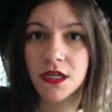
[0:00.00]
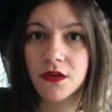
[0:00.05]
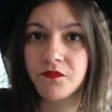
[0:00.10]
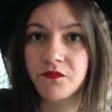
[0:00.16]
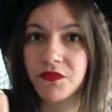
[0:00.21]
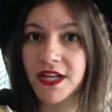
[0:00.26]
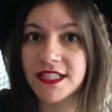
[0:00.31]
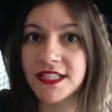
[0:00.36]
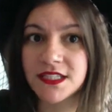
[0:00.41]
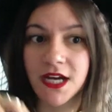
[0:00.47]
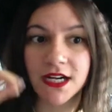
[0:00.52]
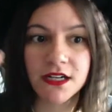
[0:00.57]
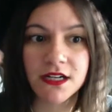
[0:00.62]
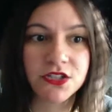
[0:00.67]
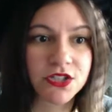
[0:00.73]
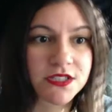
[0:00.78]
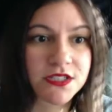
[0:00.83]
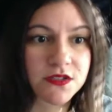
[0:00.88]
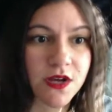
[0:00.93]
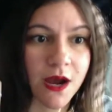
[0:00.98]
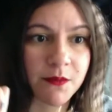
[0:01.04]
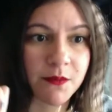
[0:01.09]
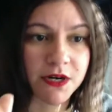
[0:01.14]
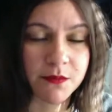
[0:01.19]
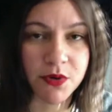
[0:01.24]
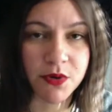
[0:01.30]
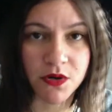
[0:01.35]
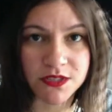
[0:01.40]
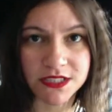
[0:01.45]
it's not just I'm going
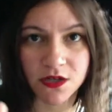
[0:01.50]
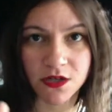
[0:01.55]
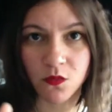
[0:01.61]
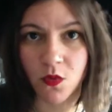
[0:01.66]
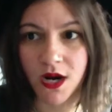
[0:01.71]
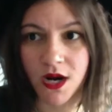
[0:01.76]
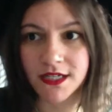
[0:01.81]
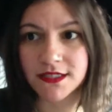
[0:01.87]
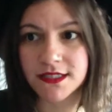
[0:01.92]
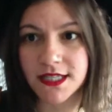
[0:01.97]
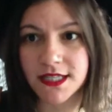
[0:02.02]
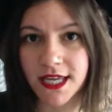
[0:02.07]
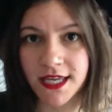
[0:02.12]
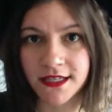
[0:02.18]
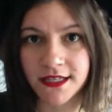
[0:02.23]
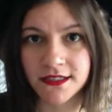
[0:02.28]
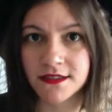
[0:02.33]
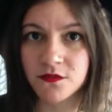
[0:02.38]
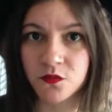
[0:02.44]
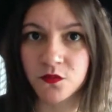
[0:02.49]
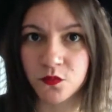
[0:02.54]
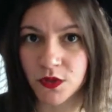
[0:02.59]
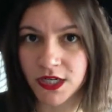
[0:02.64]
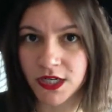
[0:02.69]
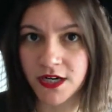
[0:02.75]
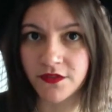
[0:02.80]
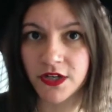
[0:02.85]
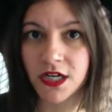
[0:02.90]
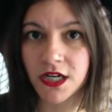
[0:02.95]
to post it once and
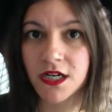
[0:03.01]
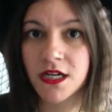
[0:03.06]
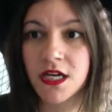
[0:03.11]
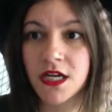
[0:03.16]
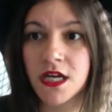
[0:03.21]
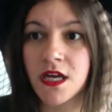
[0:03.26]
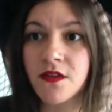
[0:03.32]
whatever.